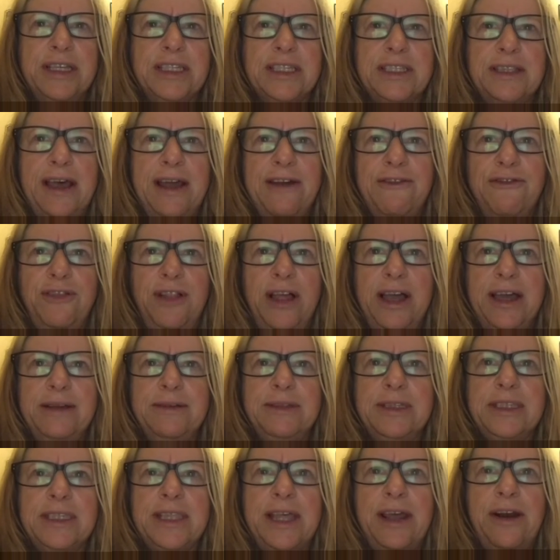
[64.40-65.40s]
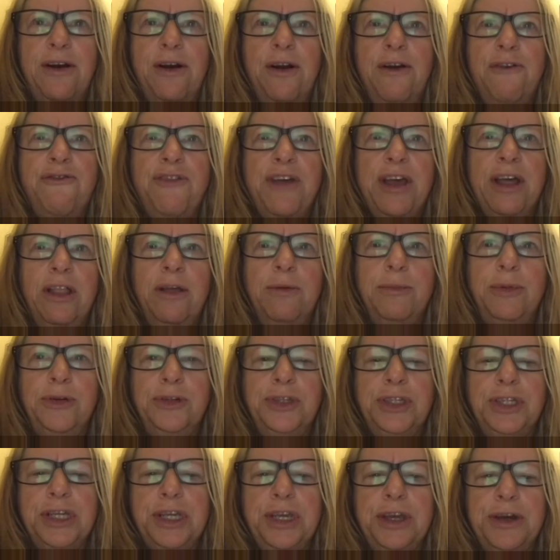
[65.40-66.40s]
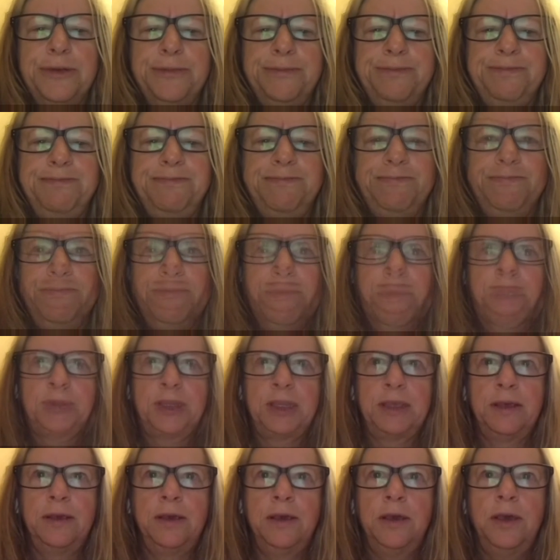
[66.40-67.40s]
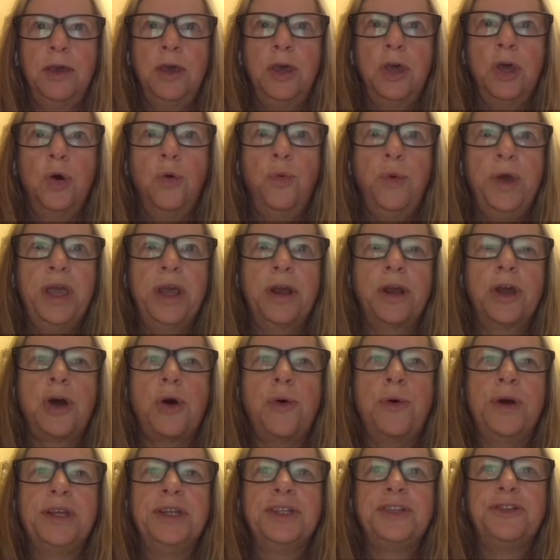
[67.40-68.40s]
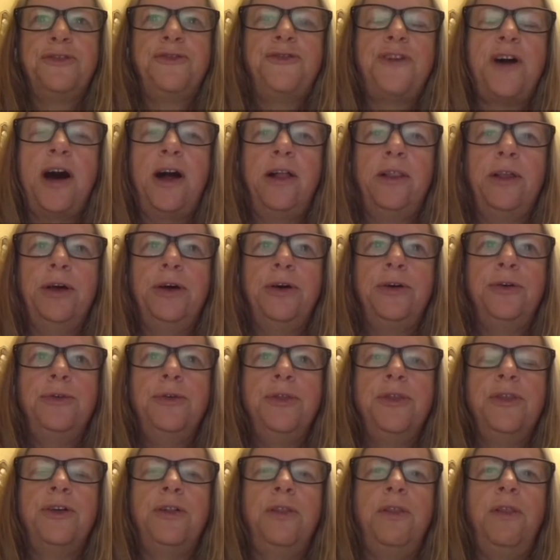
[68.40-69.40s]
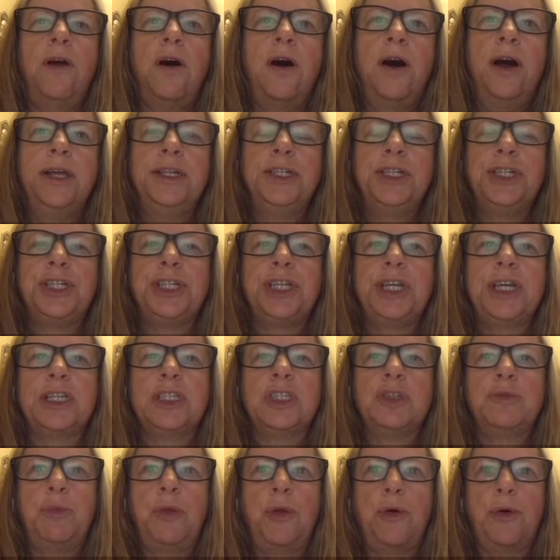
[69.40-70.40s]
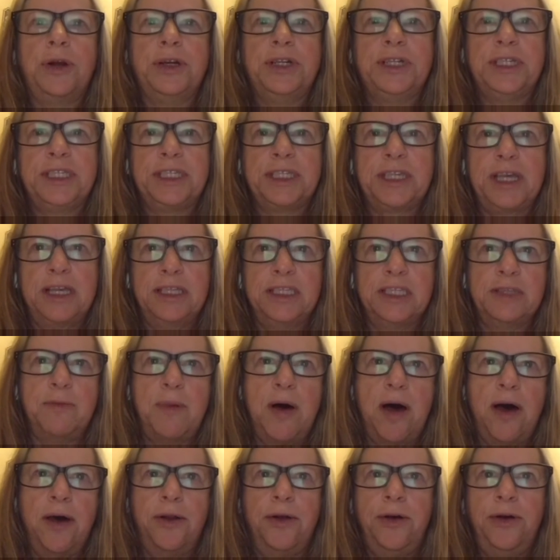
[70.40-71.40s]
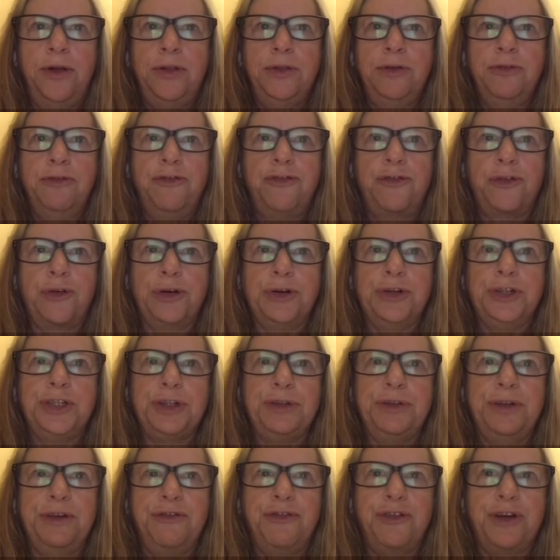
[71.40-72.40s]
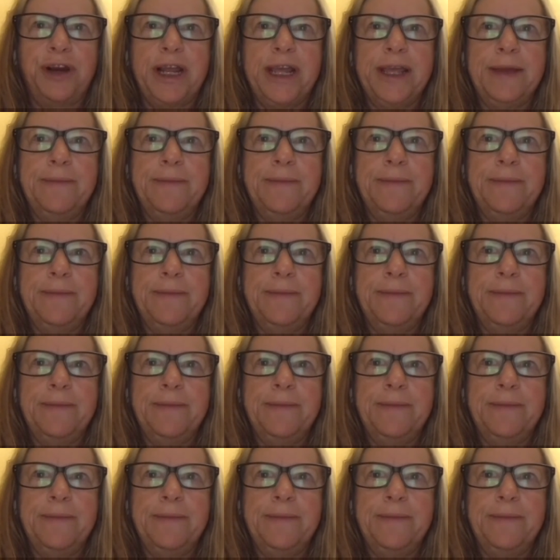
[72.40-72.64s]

lifelines that are available to you. We are going to follow the launch, explore, discuss model for delivery.